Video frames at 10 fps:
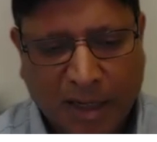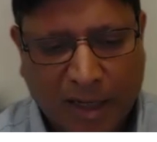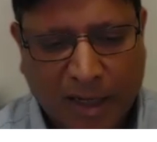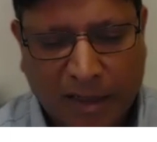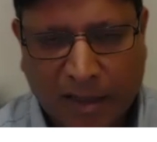
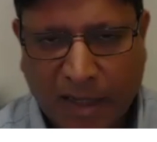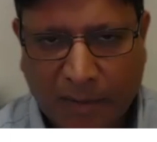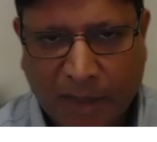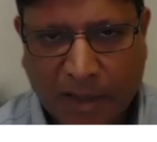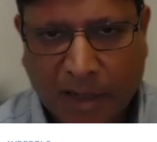and
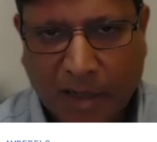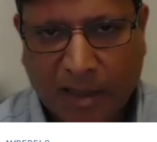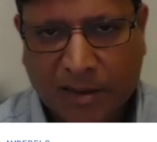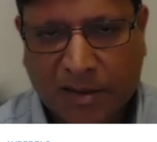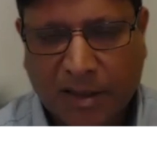
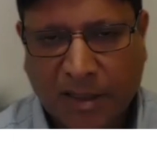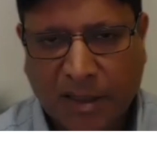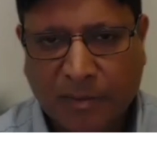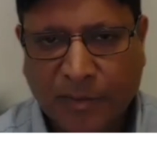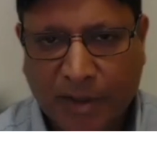APIs
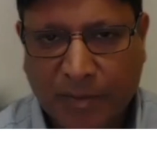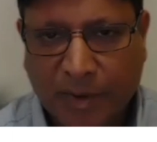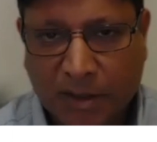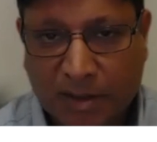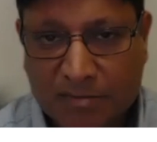and
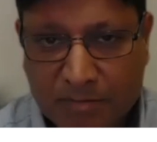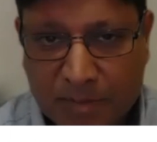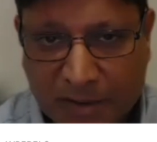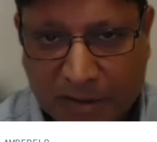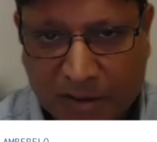pre-built
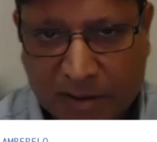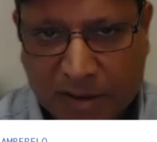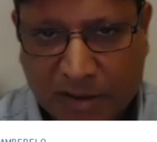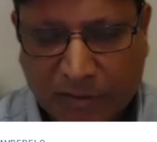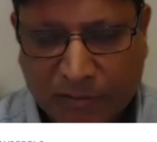meters,